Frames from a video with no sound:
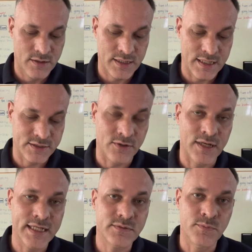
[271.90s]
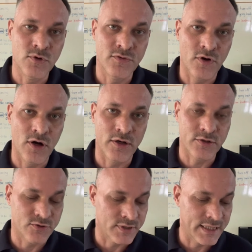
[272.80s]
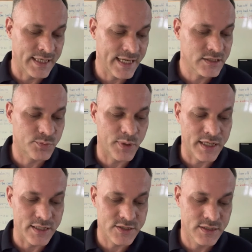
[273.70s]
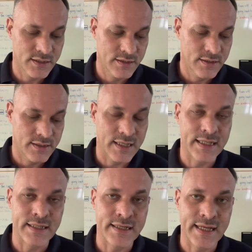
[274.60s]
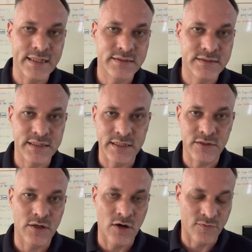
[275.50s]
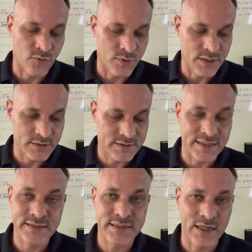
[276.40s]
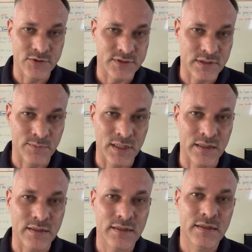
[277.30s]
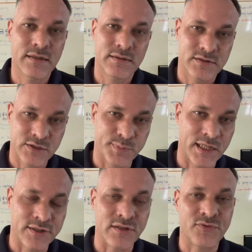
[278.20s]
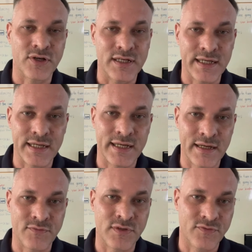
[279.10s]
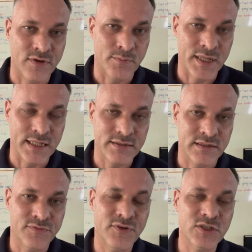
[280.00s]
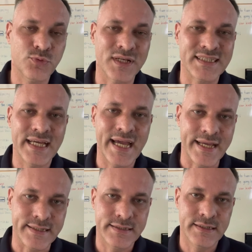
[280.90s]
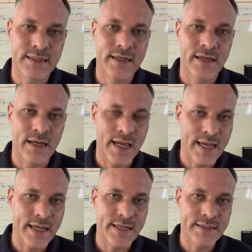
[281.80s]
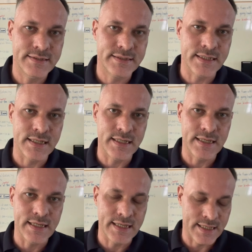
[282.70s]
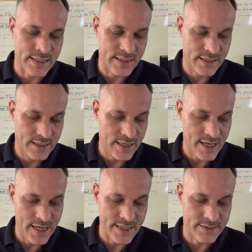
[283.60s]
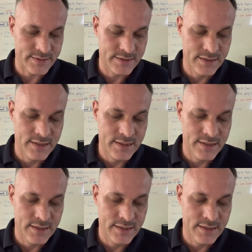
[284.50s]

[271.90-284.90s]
Okay, so let's move on to the next page and the next set of words that sound similar, spelled differently, and have different meanings. The first one is eight. A-T-E, eight.